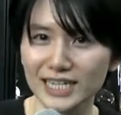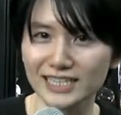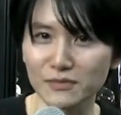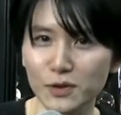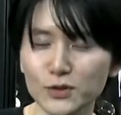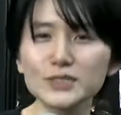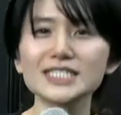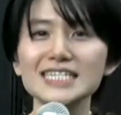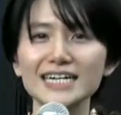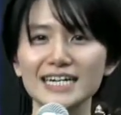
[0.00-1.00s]
visit
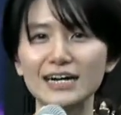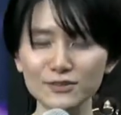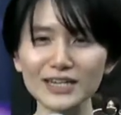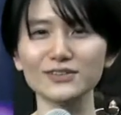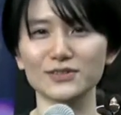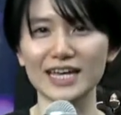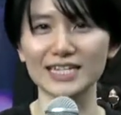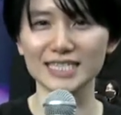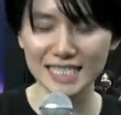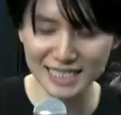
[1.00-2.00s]
the booth. You
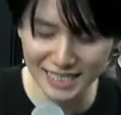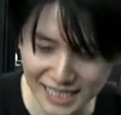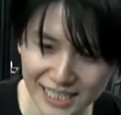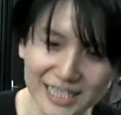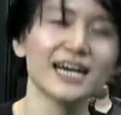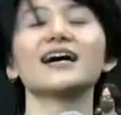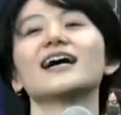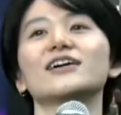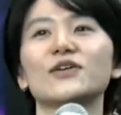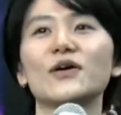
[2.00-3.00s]
can join on the
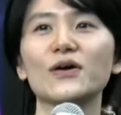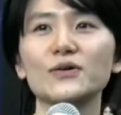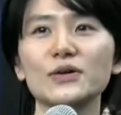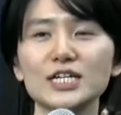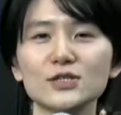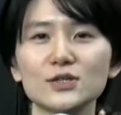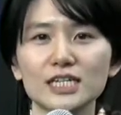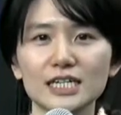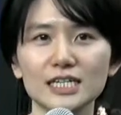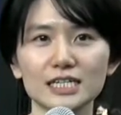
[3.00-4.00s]
day.
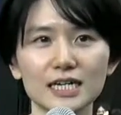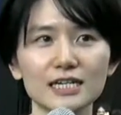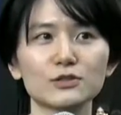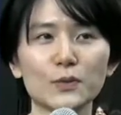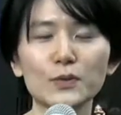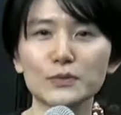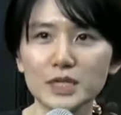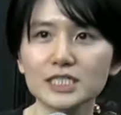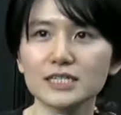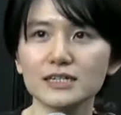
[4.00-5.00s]
Walking is
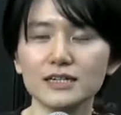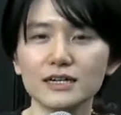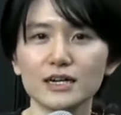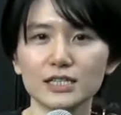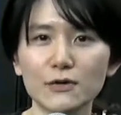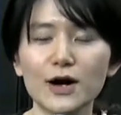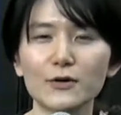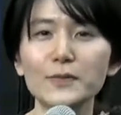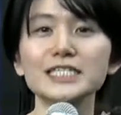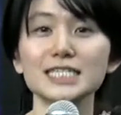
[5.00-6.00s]
possible, so do please uh,
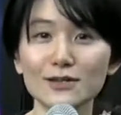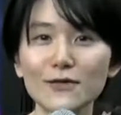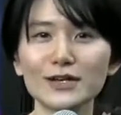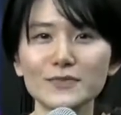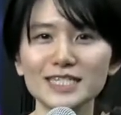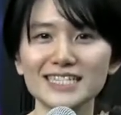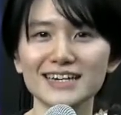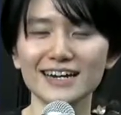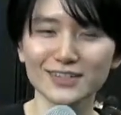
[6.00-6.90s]
come. So I'll